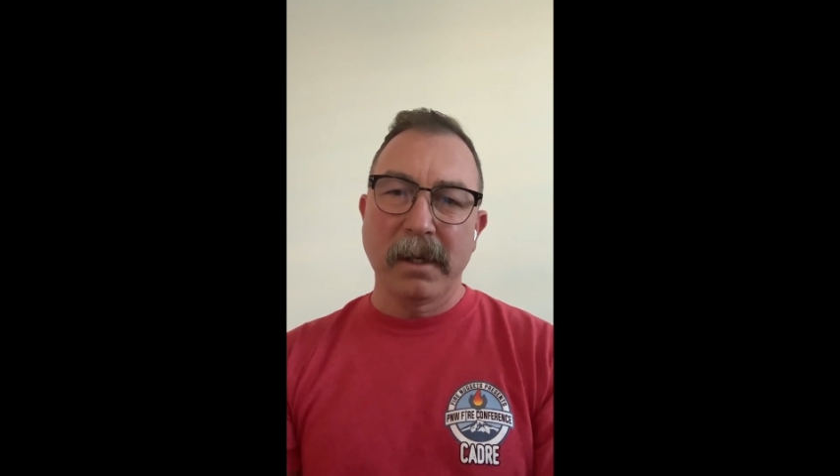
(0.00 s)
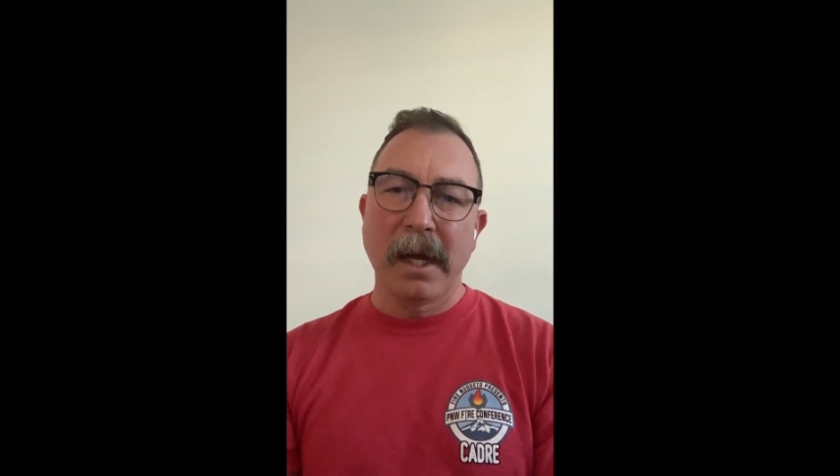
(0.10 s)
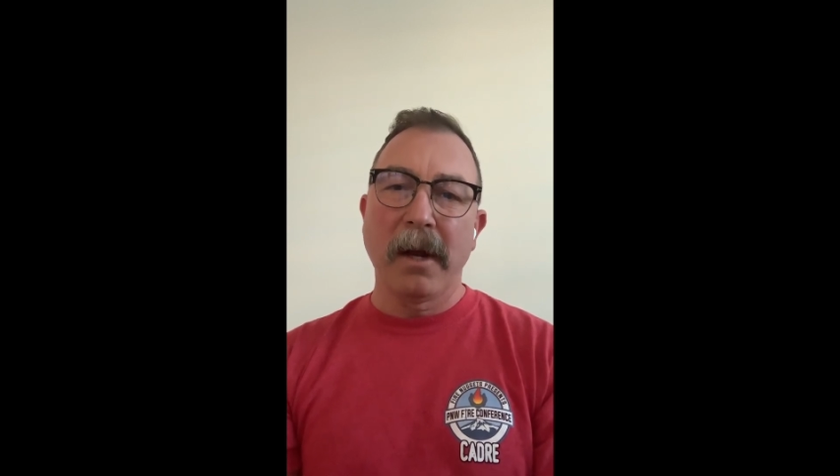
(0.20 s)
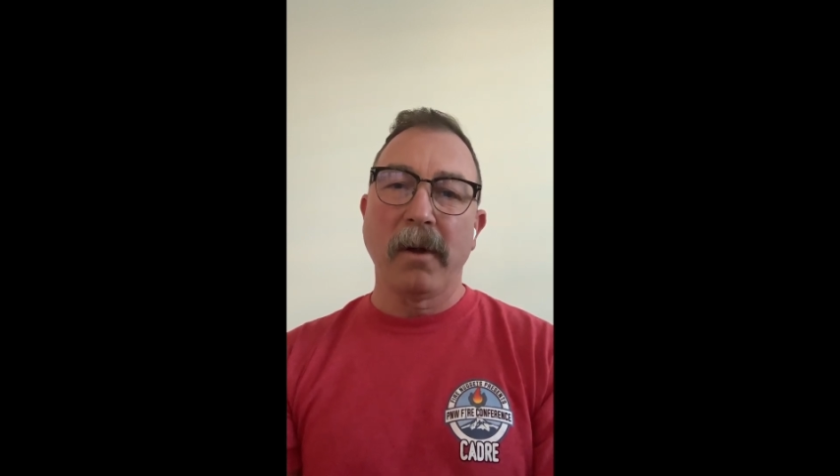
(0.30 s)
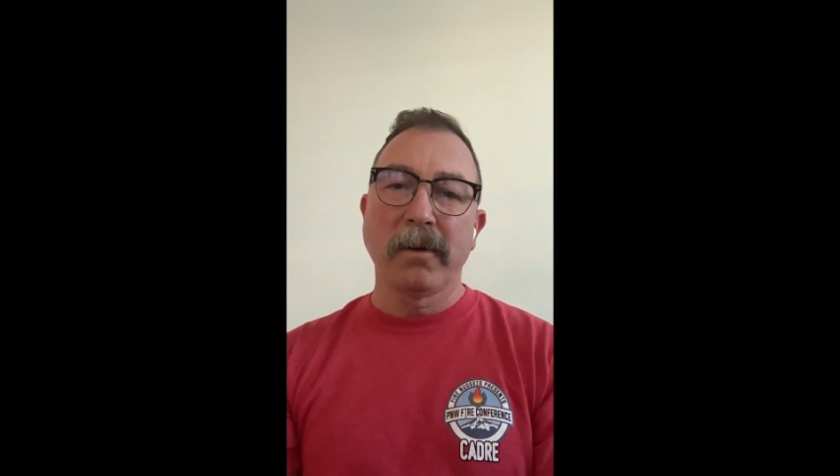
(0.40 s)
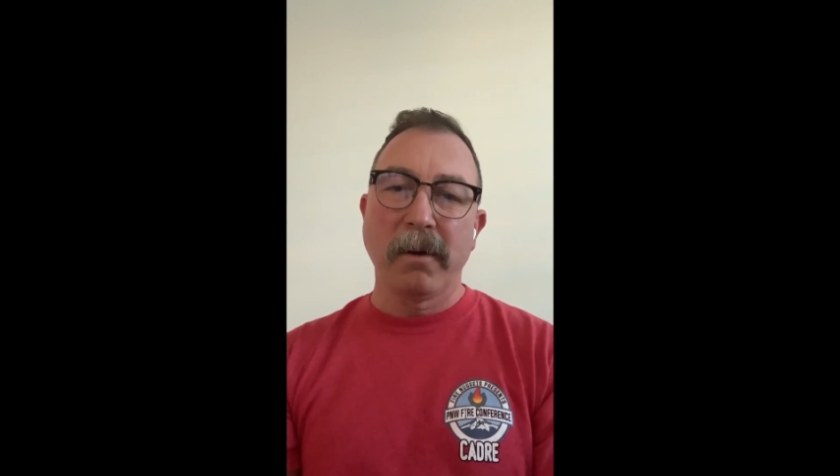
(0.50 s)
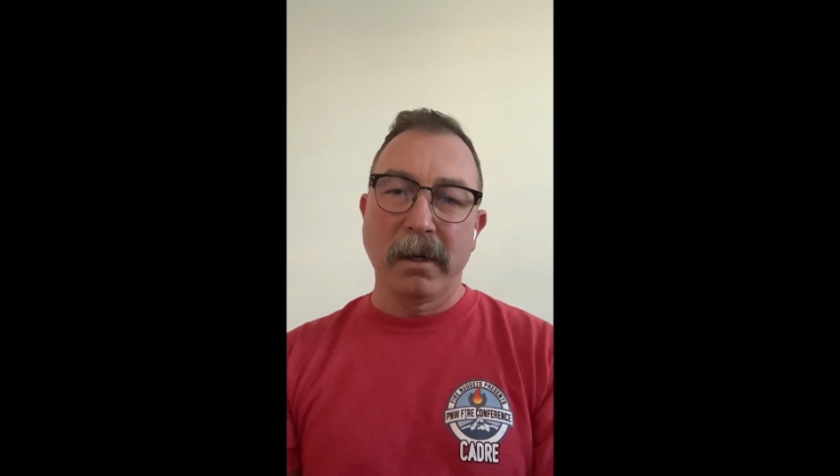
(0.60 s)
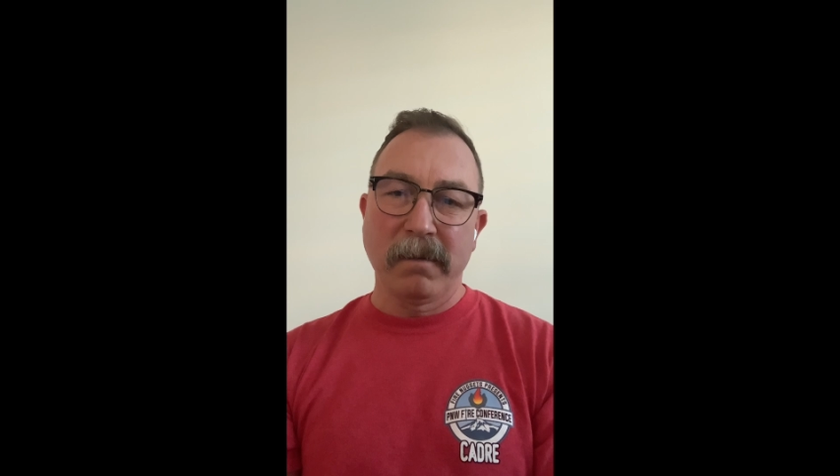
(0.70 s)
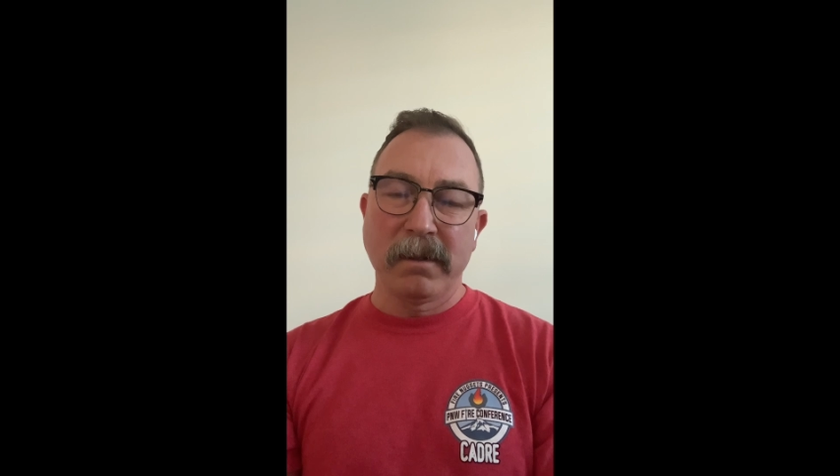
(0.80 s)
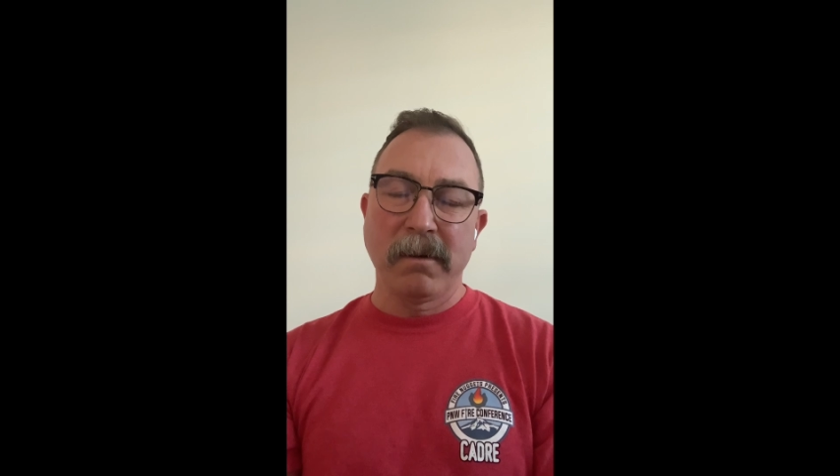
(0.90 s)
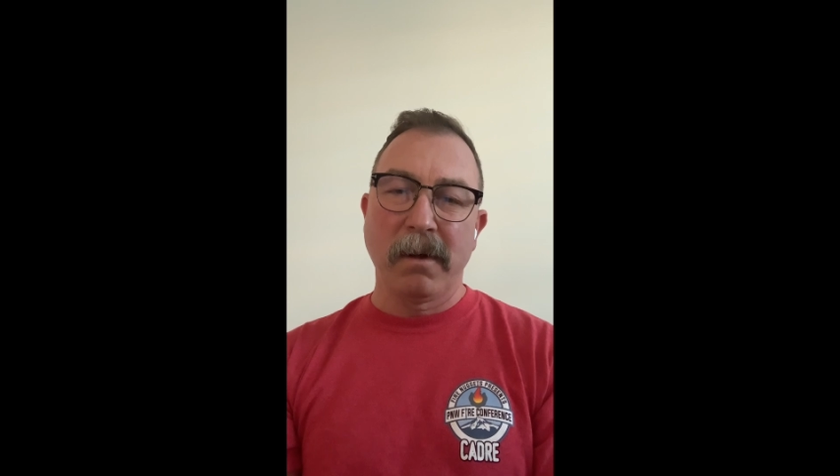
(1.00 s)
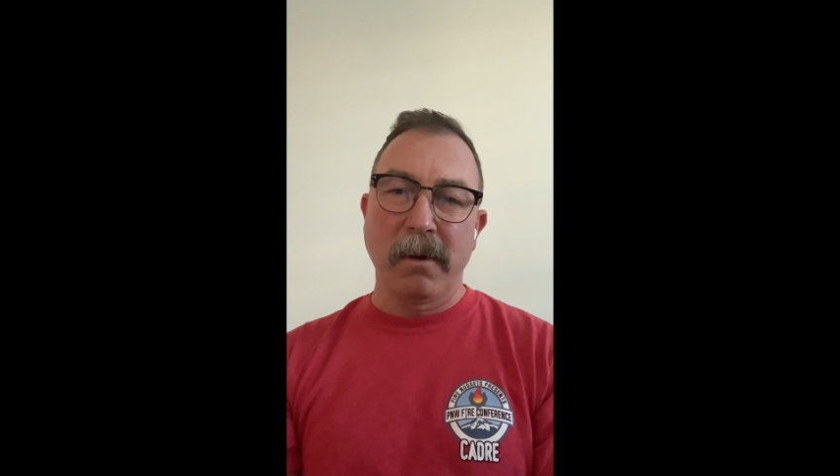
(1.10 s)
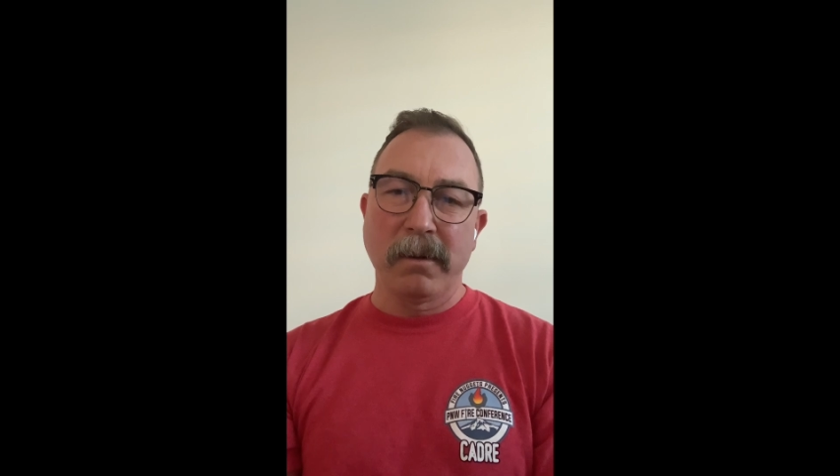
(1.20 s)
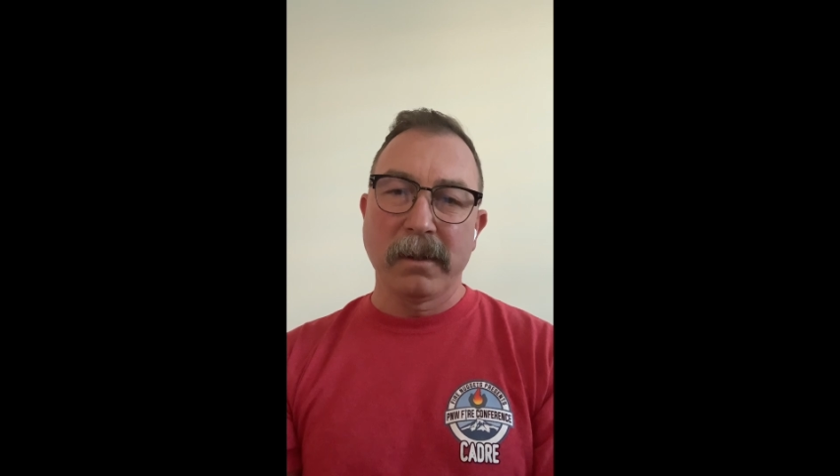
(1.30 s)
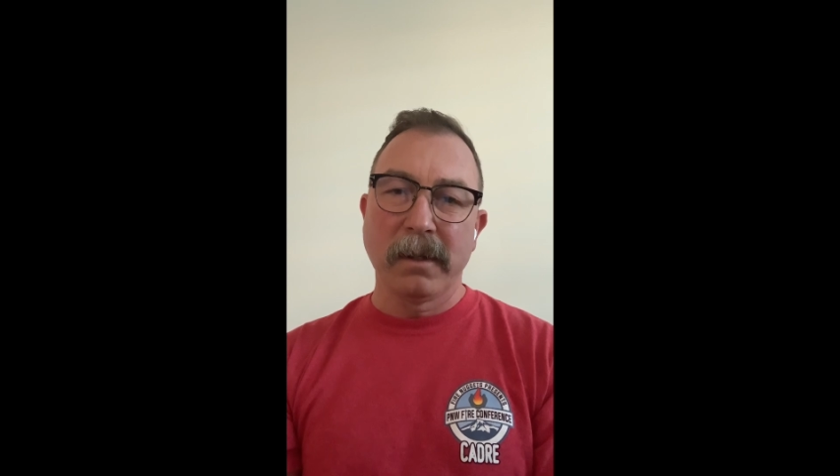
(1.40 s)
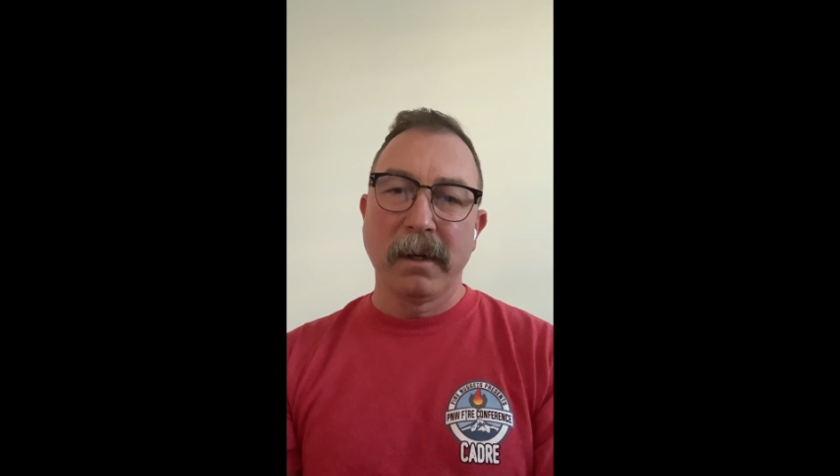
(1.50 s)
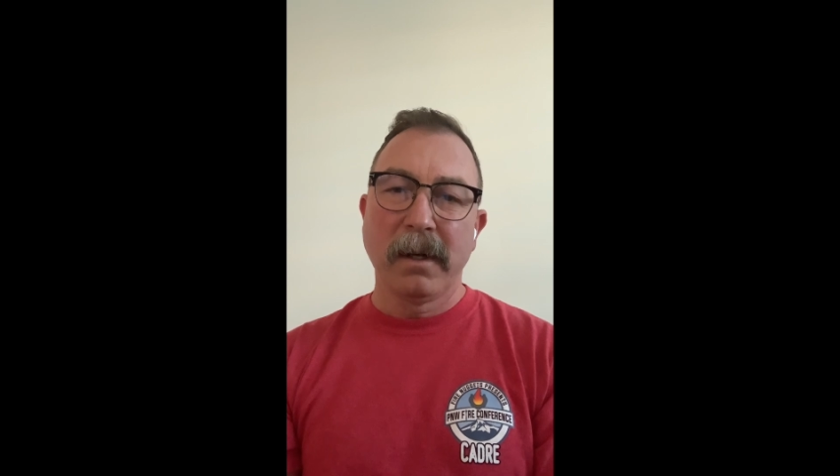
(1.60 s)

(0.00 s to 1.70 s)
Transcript: and alternatives to those,